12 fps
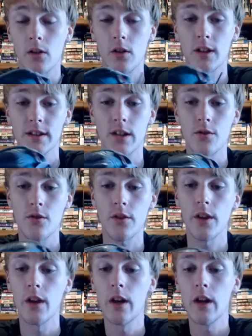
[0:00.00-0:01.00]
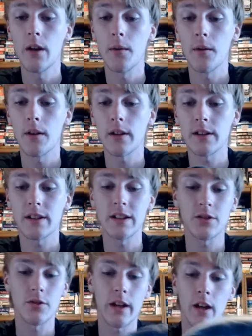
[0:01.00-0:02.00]
in cross country.
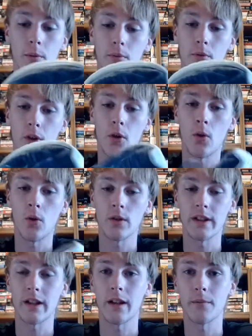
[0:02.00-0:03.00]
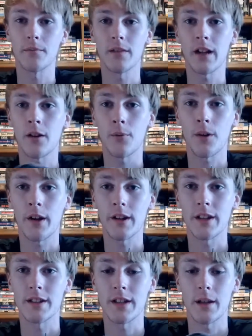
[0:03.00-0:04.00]
These are now pretty old, and I don't run in
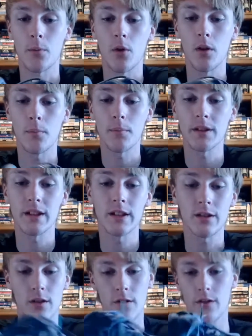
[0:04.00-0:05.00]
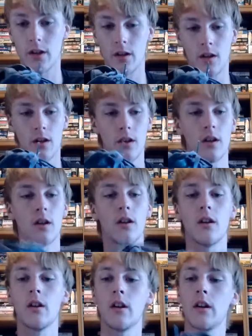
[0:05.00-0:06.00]
these anymore. But these are the
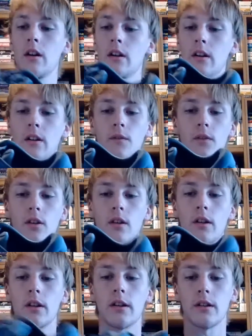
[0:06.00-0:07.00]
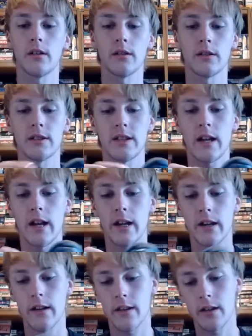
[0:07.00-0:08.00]
Kinvara 10,
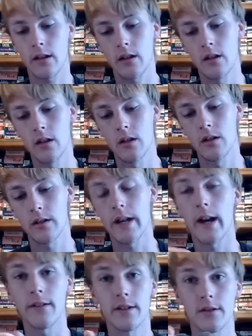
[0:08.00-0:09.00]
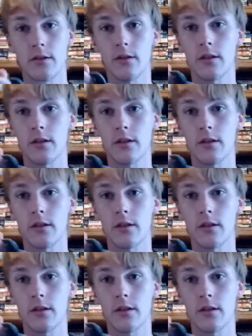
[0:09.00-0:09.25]
I think. Yeah, these are the